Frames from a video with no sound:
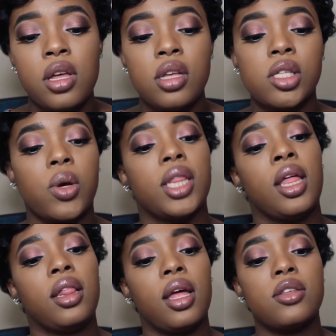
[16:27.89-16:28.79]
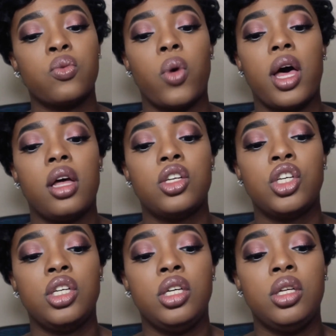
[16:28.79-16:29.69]
So I think that's why
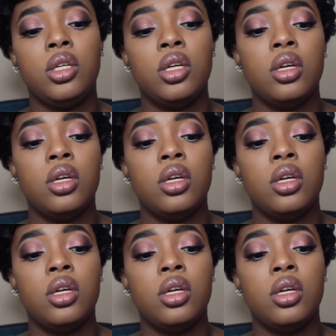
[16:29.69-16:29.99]
she